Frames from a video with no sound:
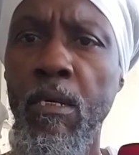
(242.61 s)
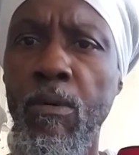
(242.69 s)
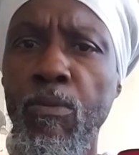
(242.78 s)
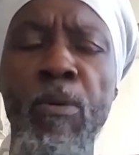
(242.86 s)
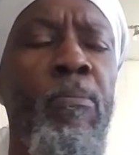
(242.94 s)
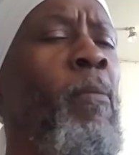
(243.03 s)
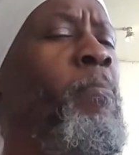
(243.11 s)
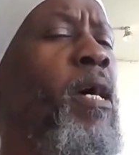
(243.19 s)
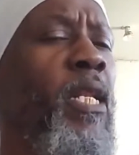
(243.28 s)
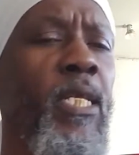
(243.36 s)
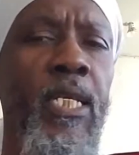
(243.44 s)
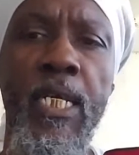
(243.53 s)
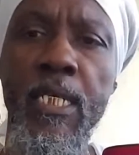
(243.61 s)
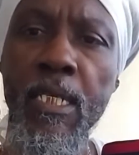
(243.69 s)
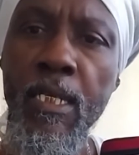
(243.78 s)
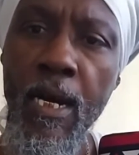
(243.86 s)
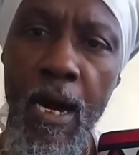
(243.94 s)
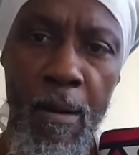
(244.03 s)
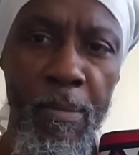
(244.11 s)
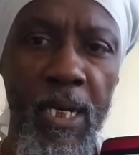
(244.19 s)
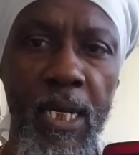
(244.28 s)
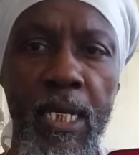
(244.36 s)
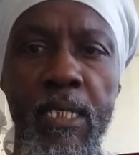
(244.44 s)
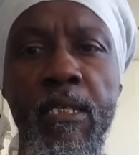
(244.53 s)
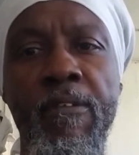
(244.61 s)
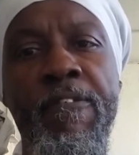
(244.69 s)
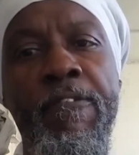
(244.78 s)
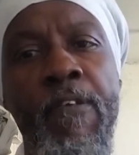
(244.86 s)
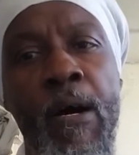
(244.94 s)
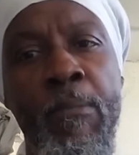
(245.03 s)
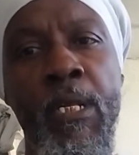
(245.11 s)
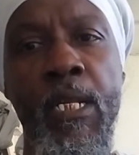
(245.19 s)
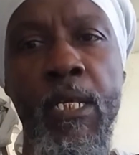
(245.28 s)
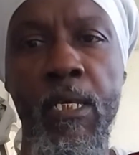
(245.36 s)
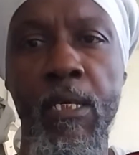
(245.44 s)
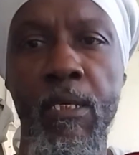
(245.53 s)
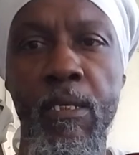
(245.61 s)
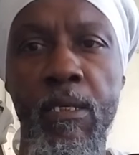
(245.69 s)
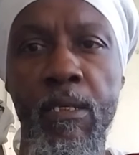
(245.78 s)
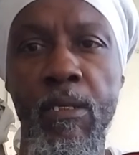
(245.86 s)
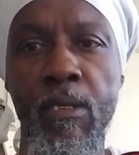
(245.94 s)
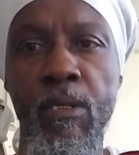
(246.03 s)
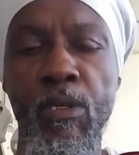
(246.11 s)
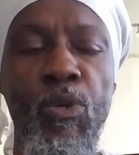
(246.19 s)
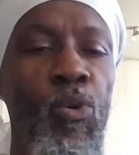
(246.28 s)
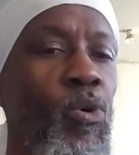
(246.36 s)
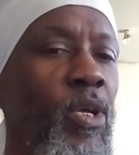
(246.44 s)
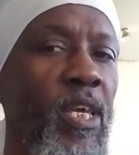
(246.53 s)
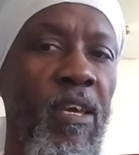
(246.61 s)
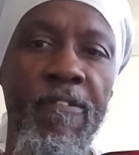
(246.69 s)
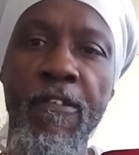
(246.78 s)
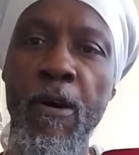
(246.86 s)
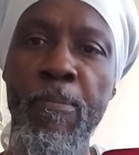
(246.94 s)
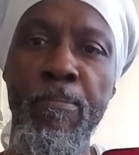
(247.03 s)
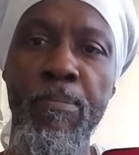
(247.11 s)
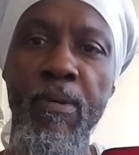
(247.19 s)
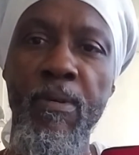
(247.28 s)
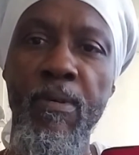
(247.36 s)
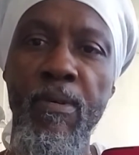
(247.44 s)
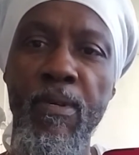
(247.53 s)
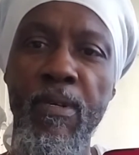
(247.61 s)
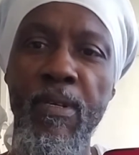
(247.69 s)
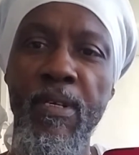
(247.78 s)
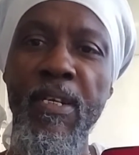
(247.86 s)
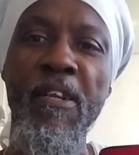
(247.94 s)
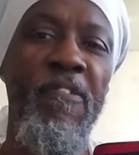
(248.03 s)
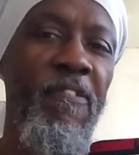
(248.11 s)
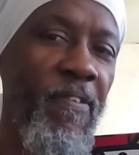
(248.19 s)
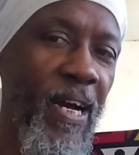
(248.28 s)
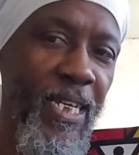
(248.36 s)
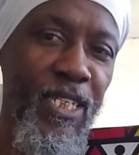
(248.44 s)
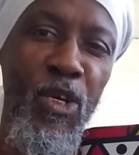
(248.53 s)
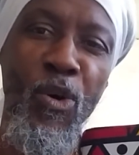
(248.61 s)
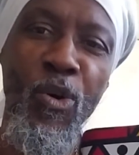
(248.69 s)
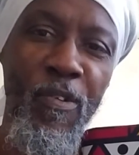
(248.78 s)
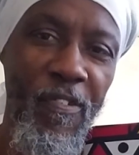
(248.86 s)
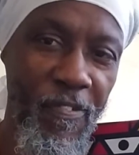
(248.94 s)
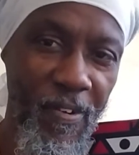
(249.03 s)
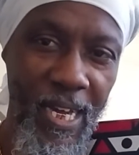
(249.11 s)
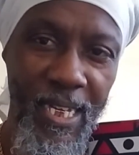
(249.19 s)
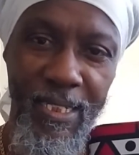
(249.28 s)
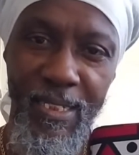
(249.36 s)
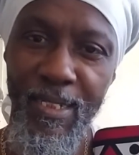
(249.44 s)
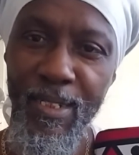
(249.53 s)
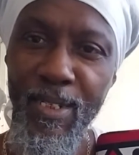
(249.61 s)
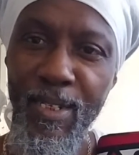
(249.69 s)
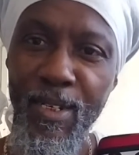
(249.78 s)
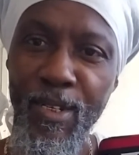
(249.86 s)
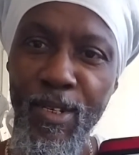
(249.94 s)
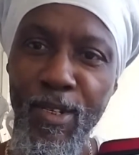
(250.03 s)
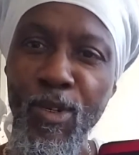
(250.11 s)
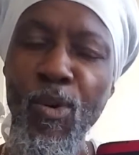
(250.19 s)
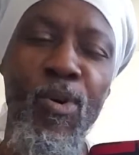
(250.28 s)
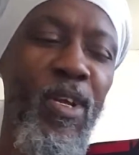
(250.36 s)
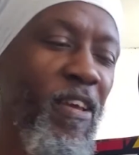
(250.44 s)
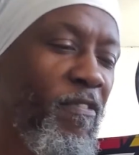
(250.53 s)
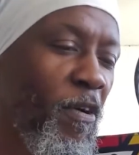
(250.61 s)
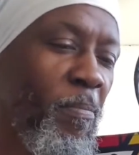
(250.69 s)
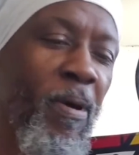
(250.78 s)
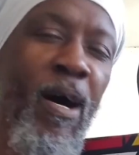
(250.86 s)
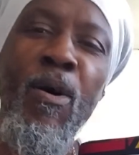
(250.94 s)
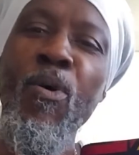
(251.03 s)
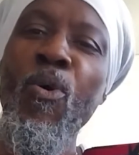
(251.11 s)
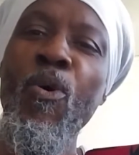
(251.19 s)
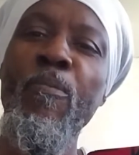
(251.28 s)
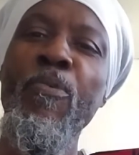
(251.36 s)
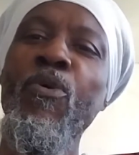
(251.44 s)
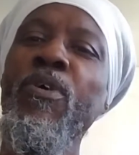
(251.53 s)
with my melanated, carbonated family. Don't give up the fight, the good fight. Don't give up on hope. Don't